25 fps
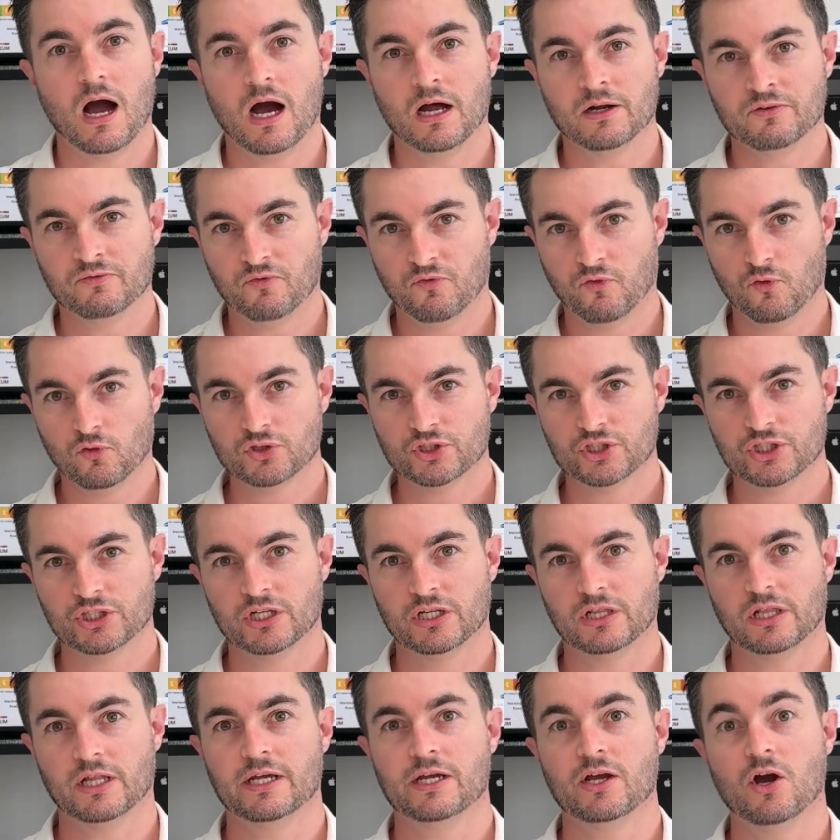
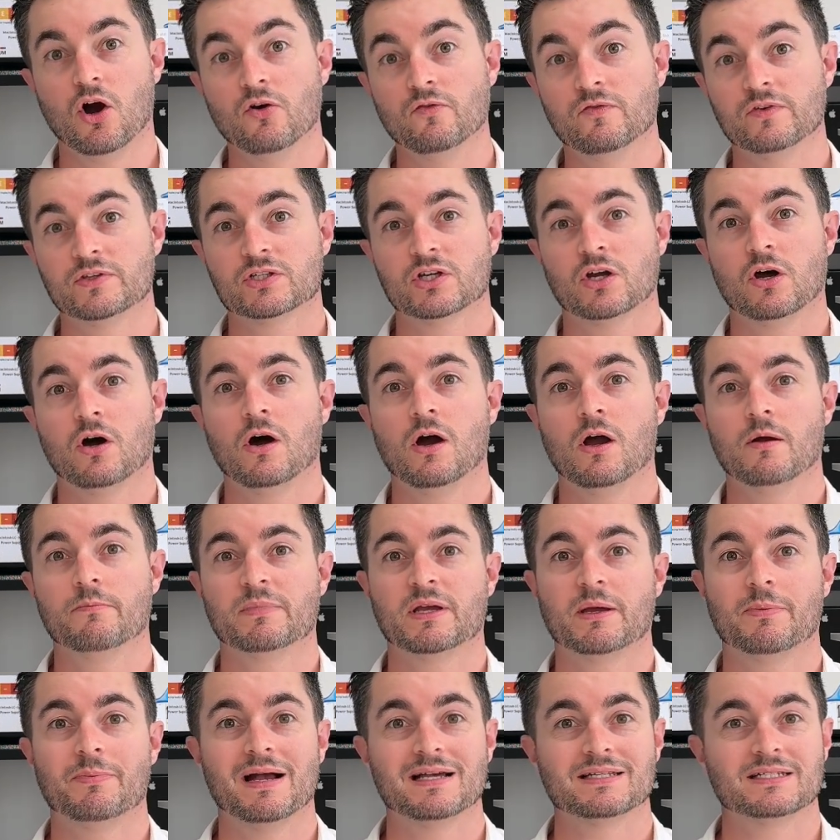Unfortunately, over time,
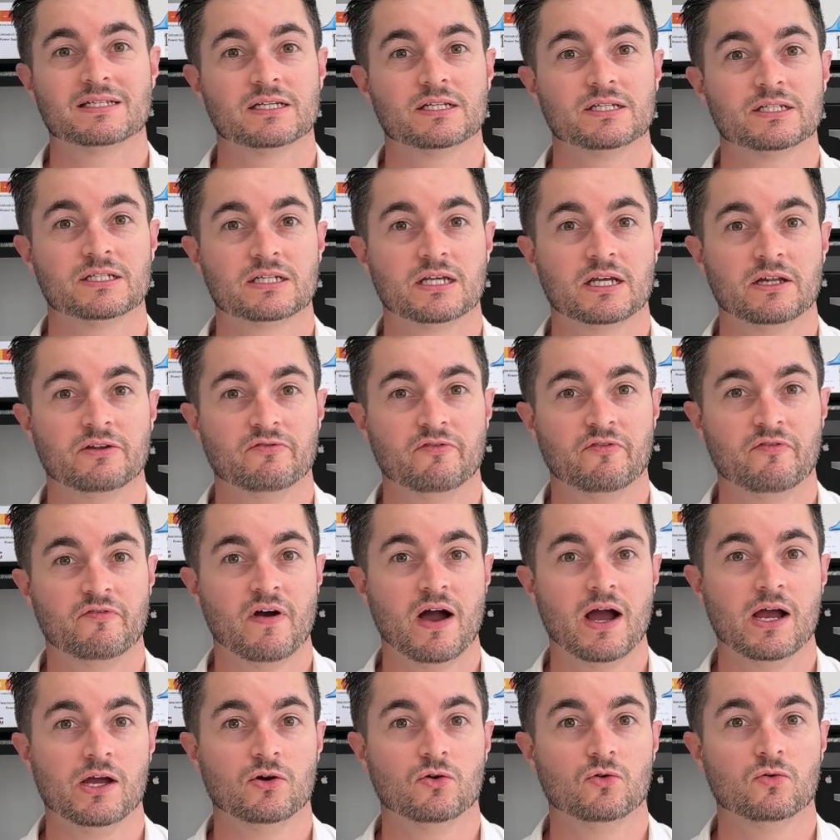capacitors can
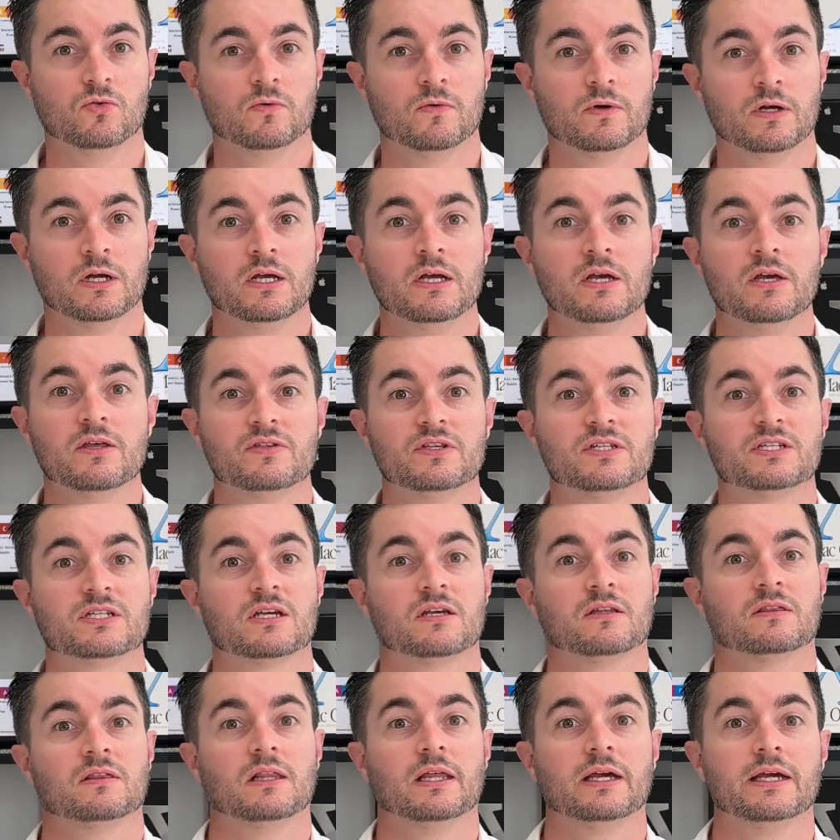fail. This
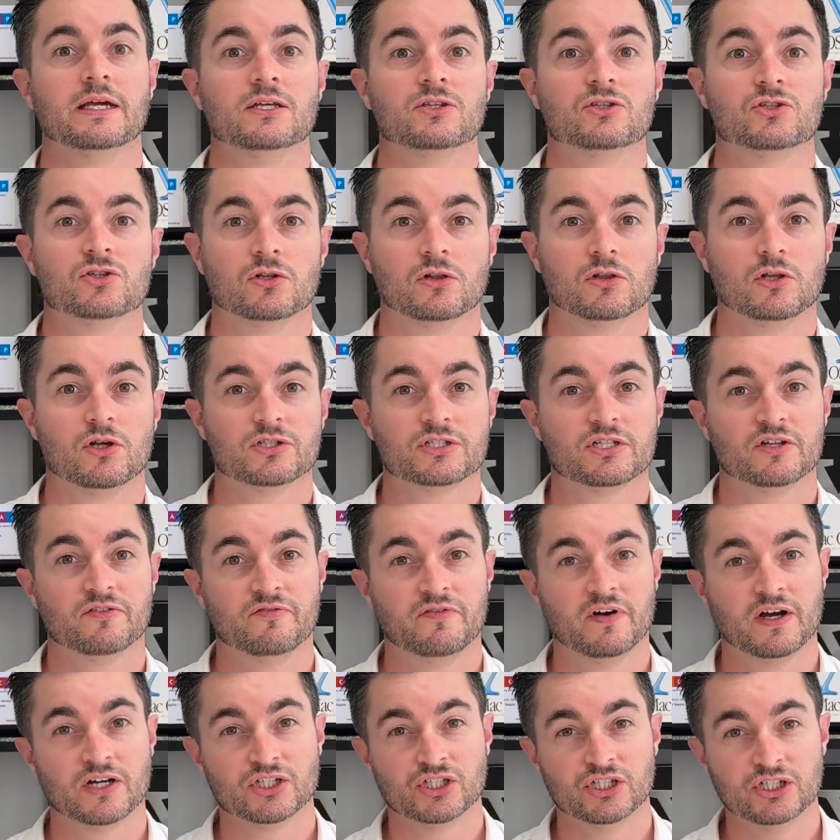can lead to loss of
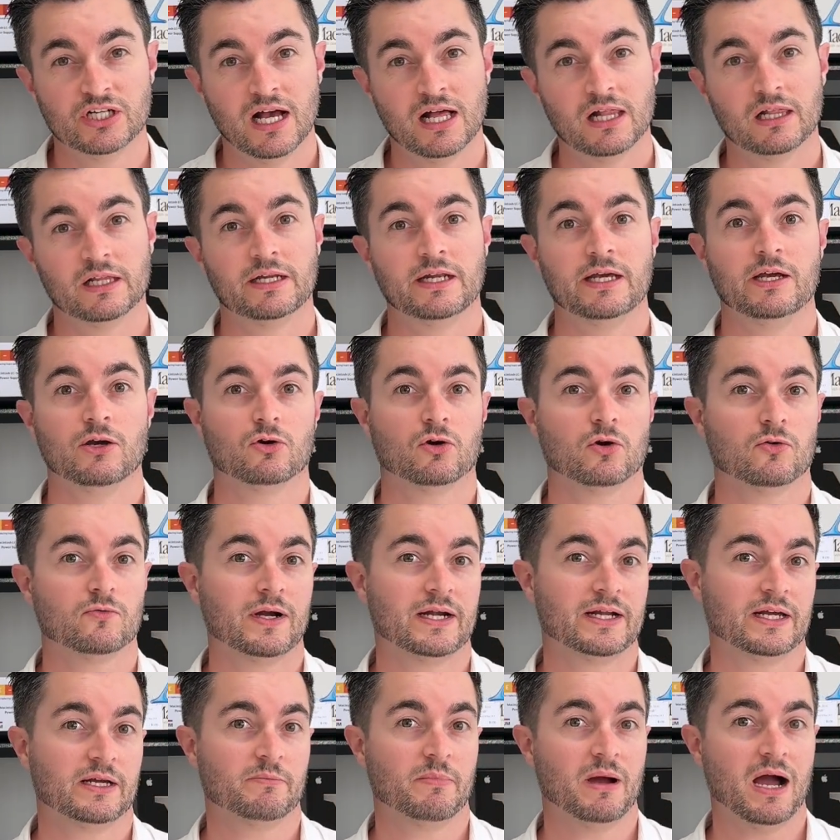functionality or
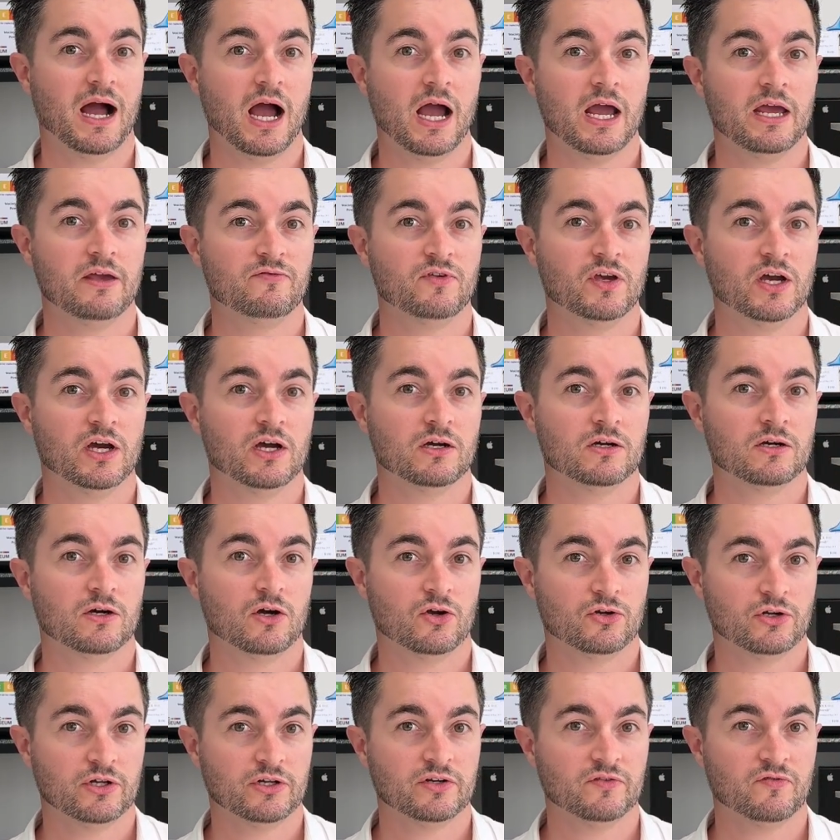erratic behavior
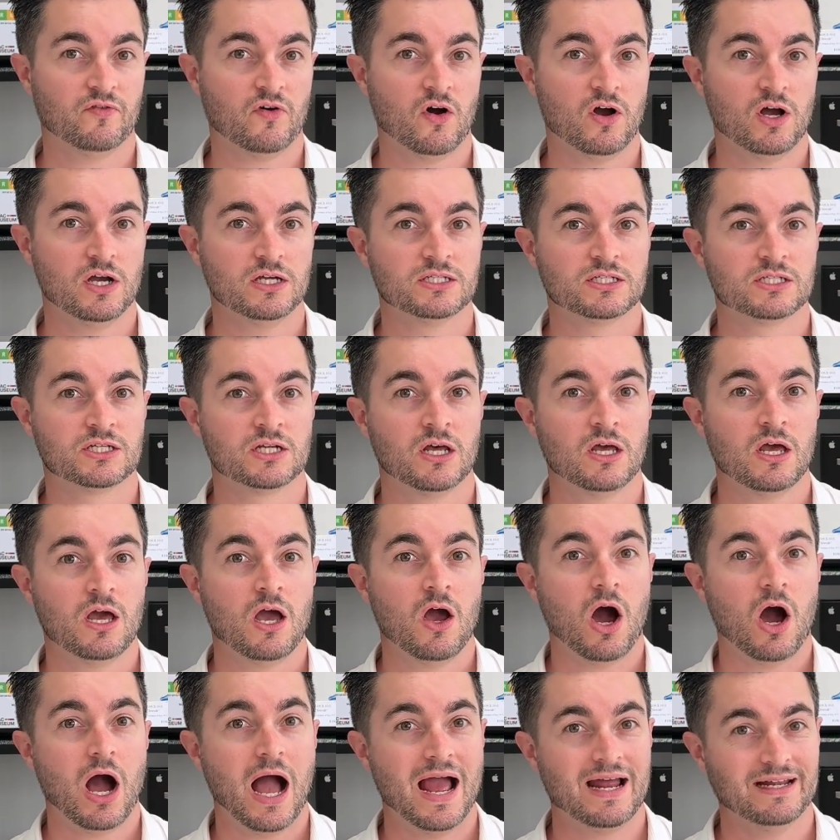on a device,
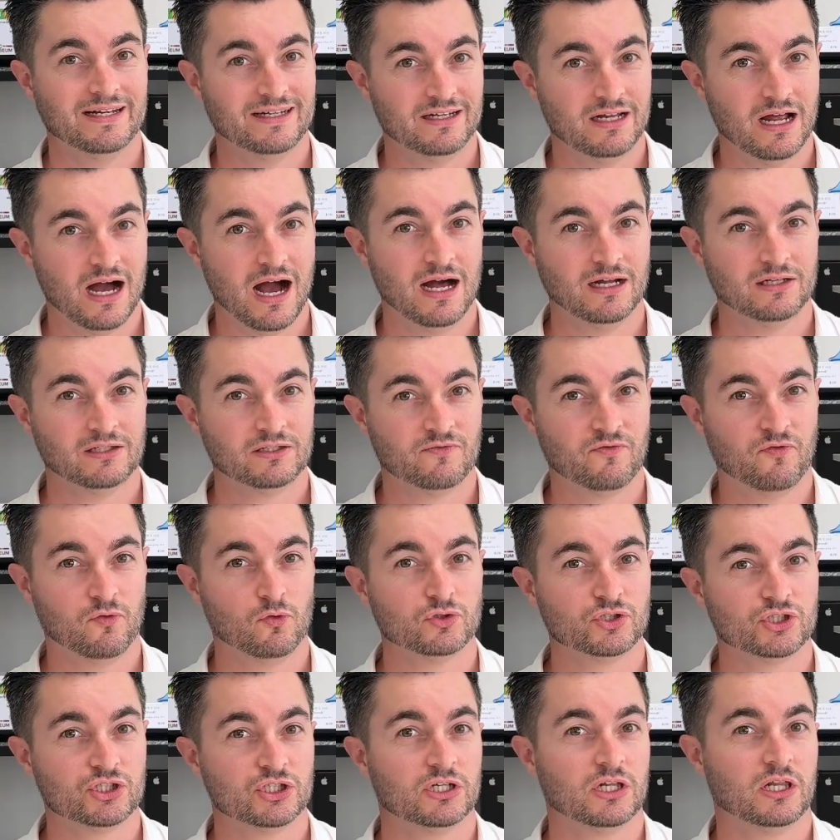and it
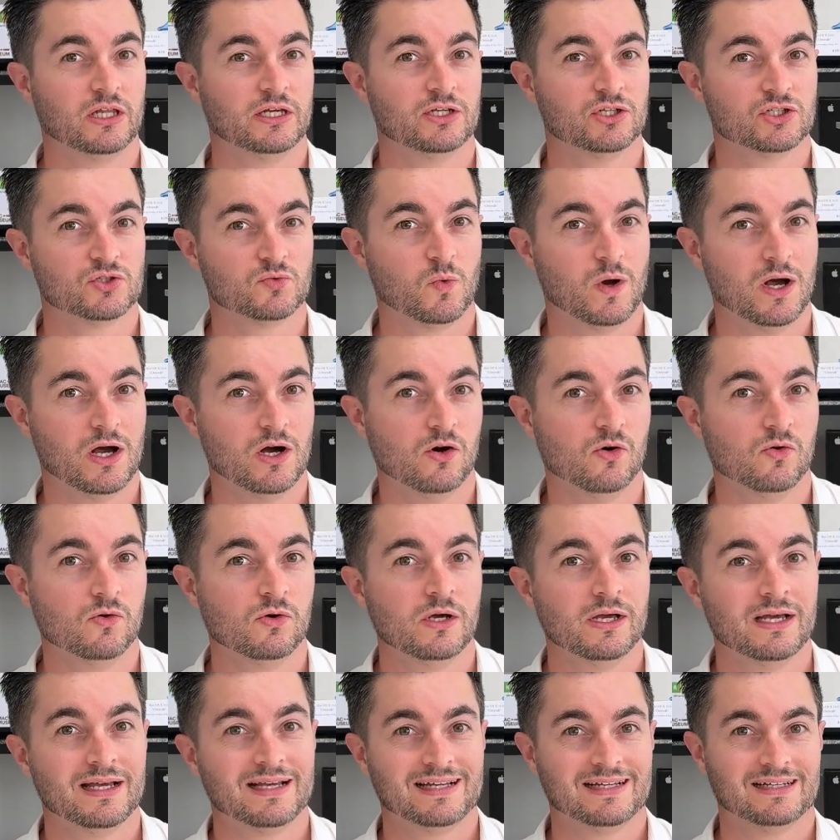unfortunately as well
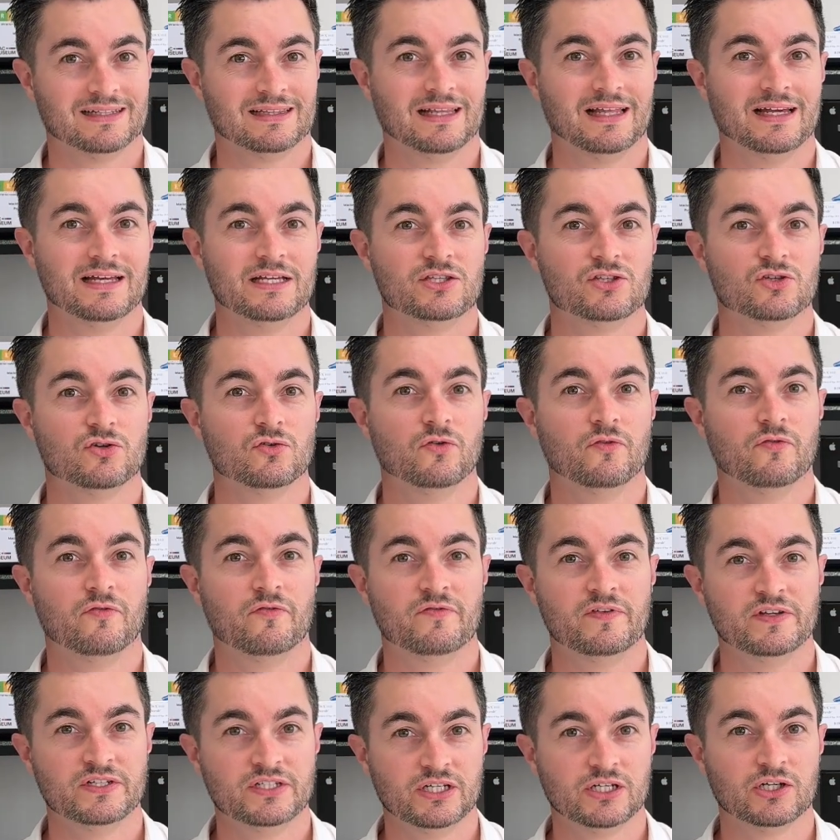can lead to
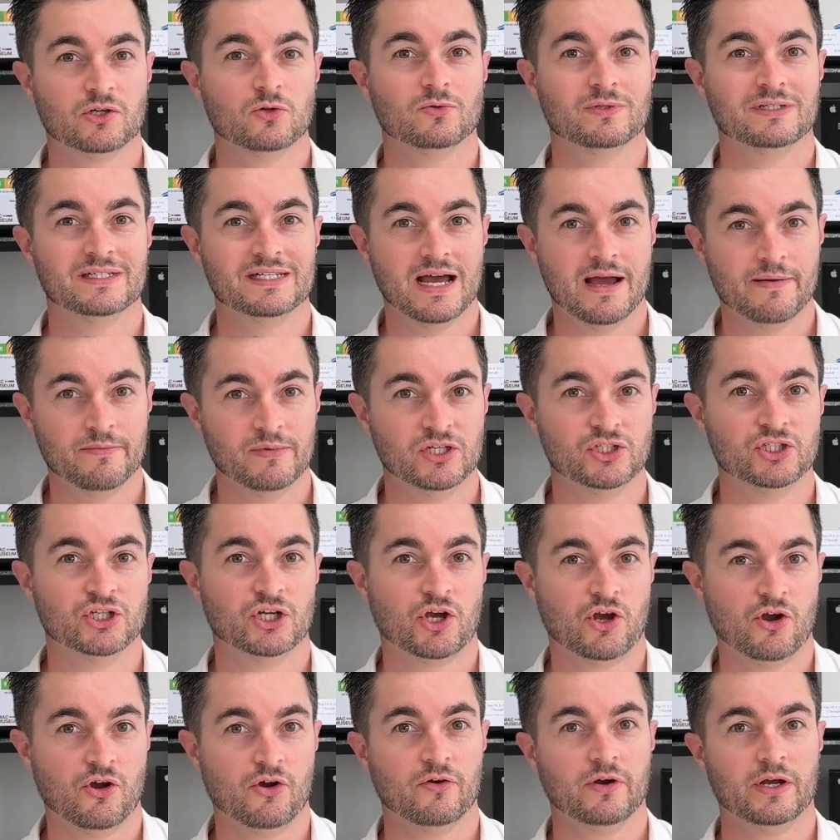physical damage
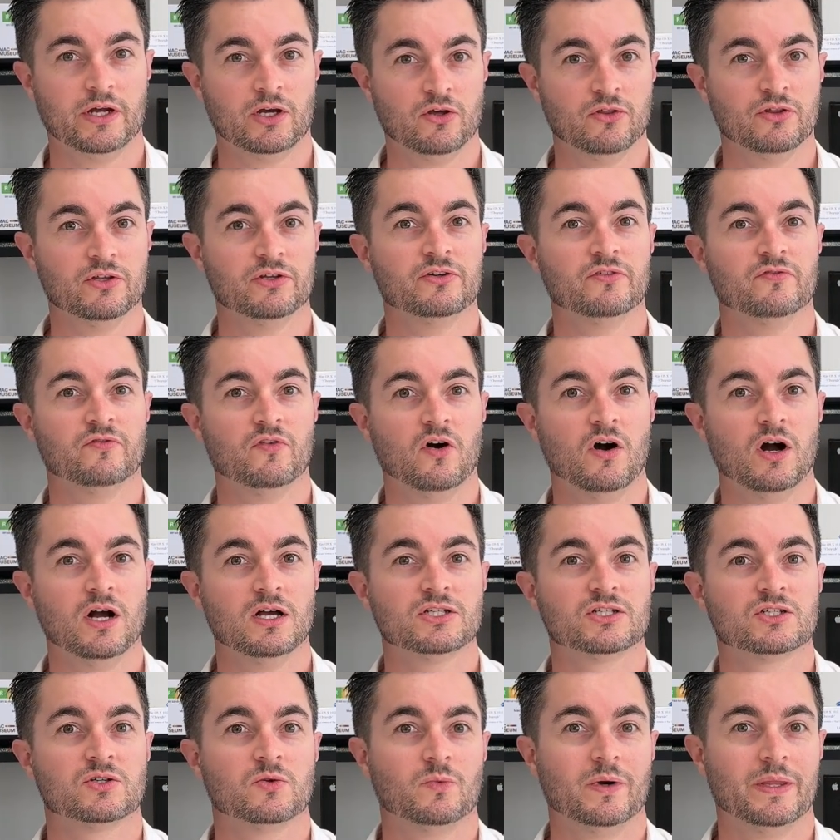occurring on the
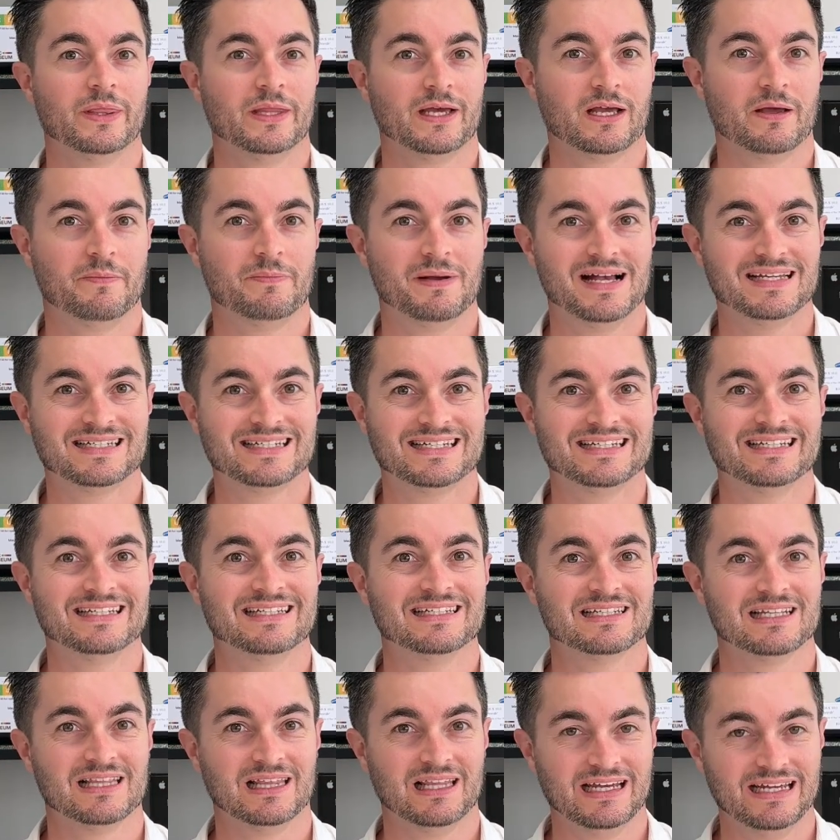device when the
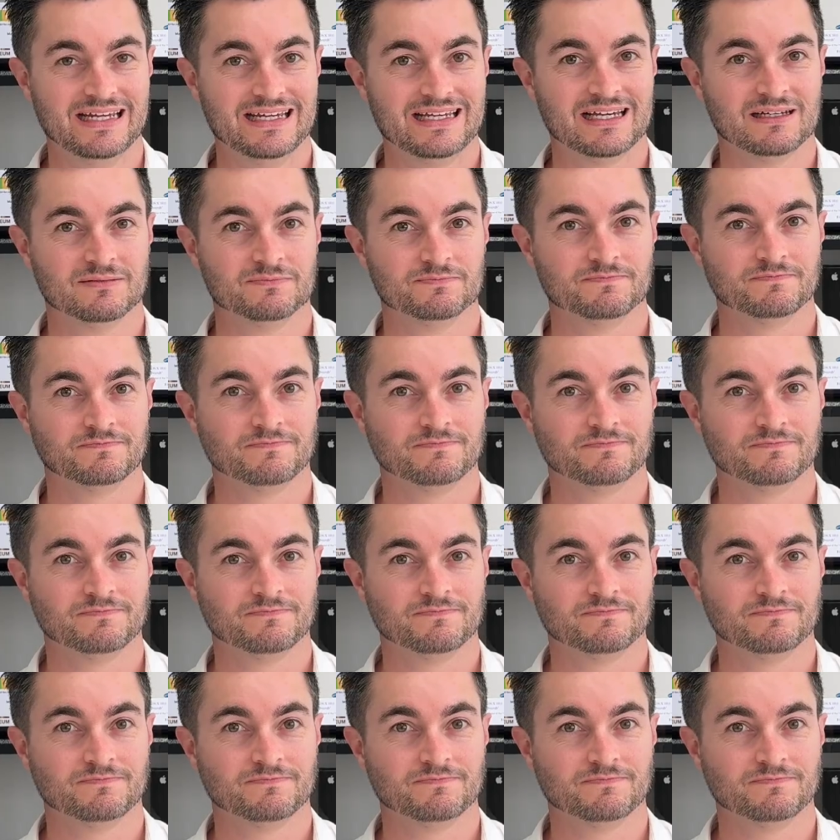capacitors leak.